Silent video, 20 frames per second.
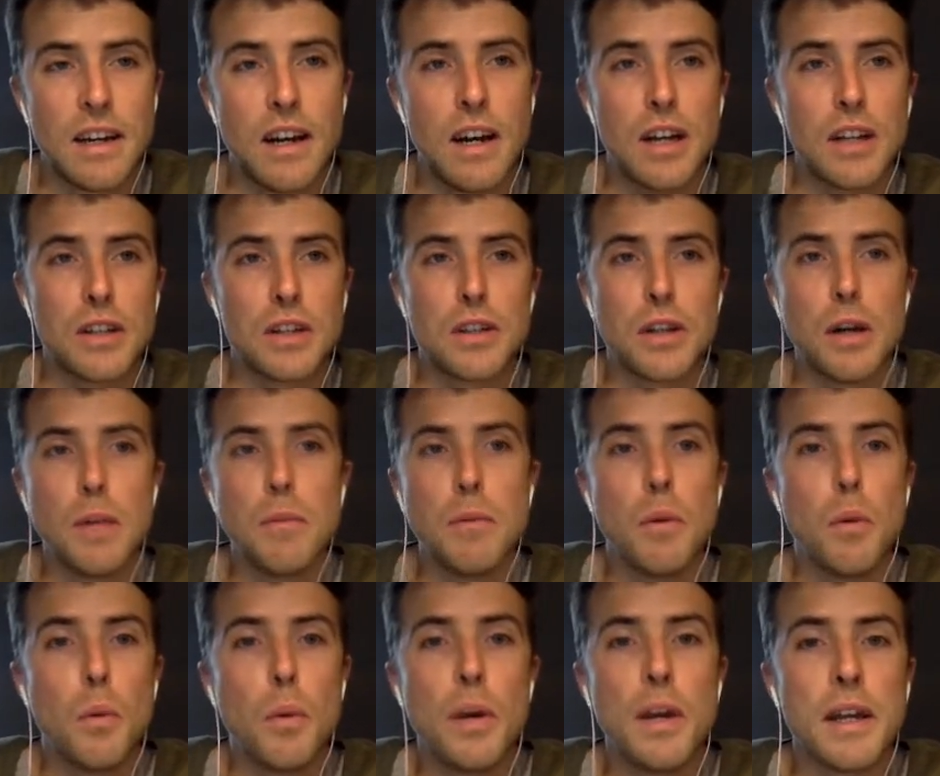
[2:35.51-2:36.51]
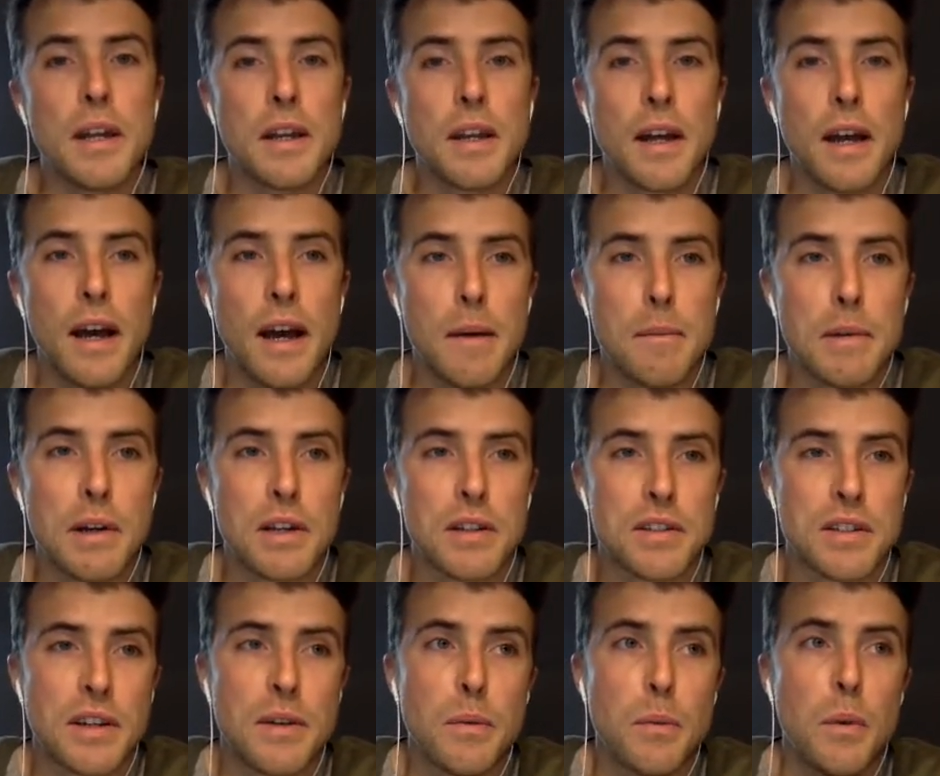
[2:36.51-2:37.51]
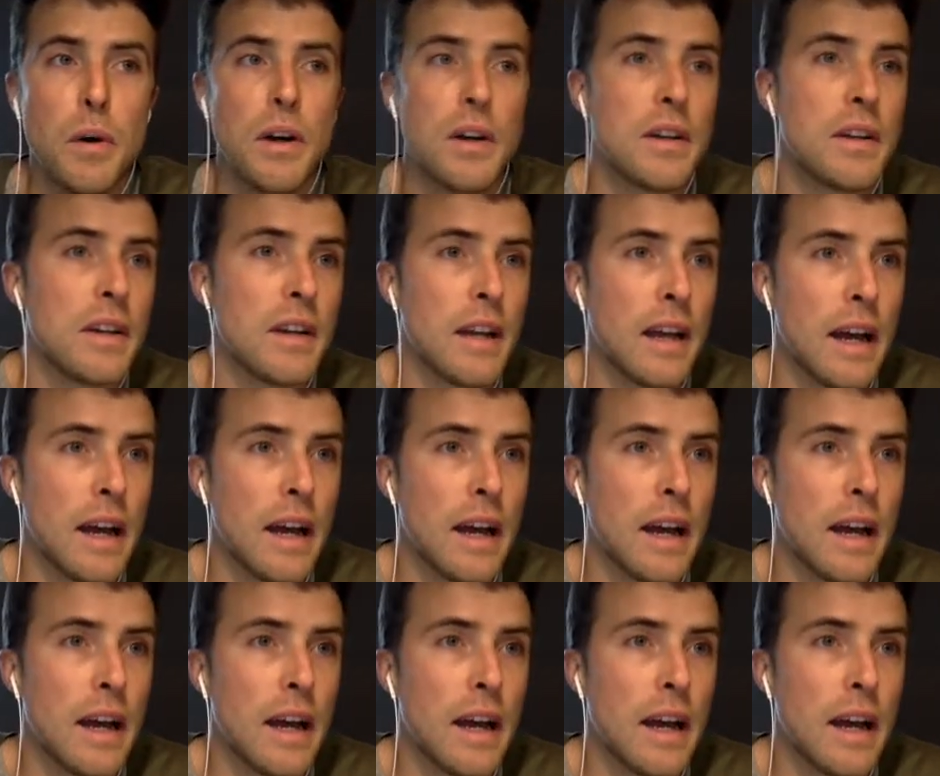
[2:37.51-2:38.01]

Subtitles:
a double win because one,